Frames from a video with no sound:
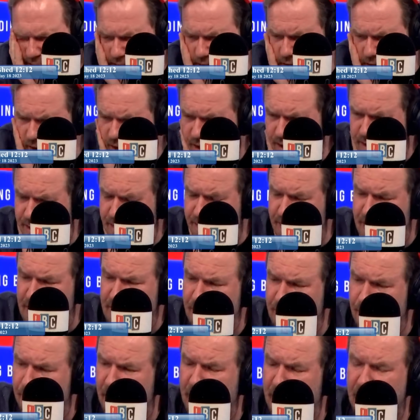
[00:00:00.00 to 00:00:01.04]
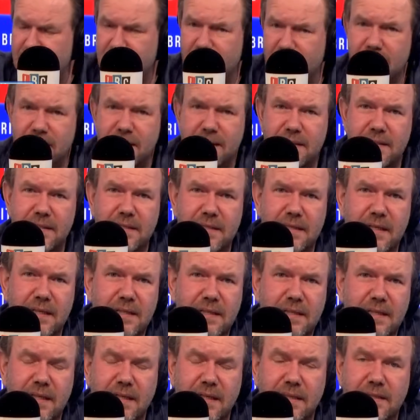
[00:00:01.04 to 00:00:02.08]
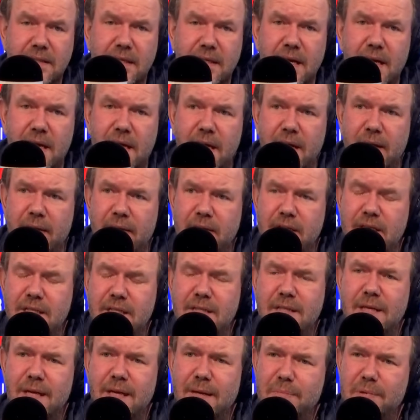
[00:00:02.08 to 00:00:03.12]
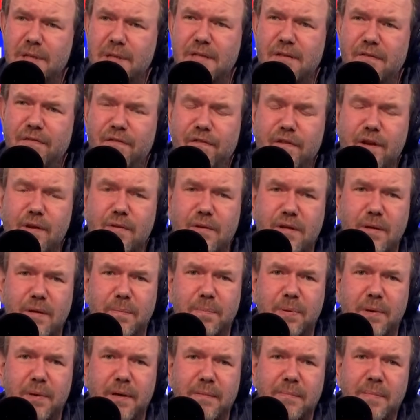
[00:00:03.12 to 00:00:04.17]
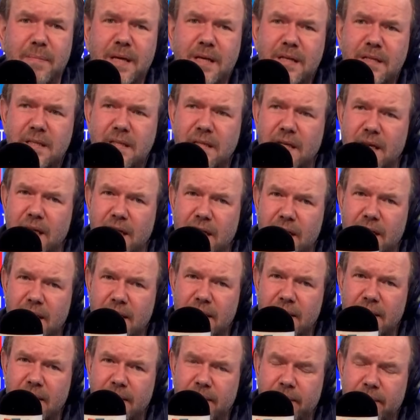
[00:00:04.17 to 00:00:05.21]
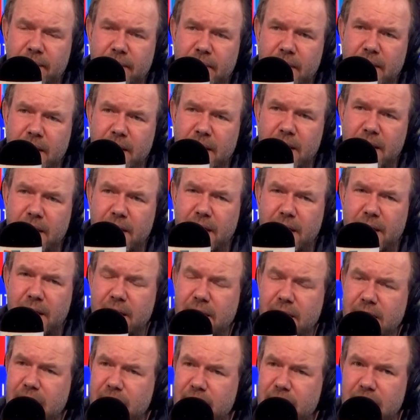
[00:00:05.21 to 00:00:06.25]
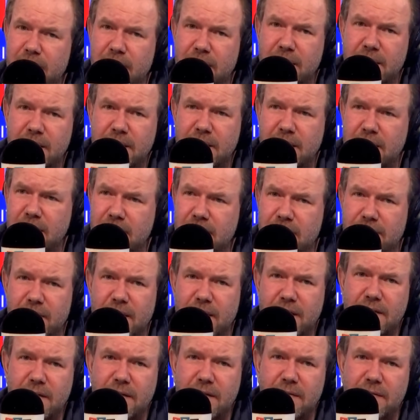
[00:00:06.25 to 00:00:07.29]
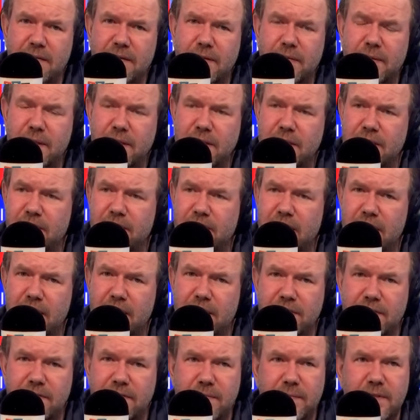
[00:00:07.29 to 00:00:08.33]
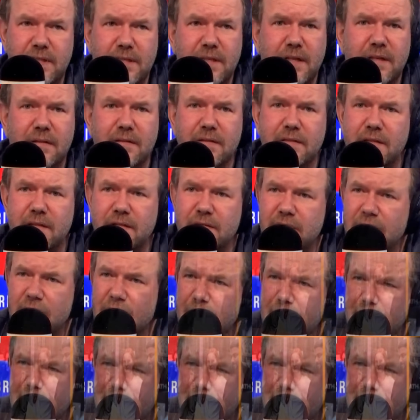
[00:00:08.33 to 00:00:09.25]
younger colleagues who pay attention to such things, she's tipped as a future Prime Minister. And it occurred to me that this intervention on the question of A-levels from a Secretary of State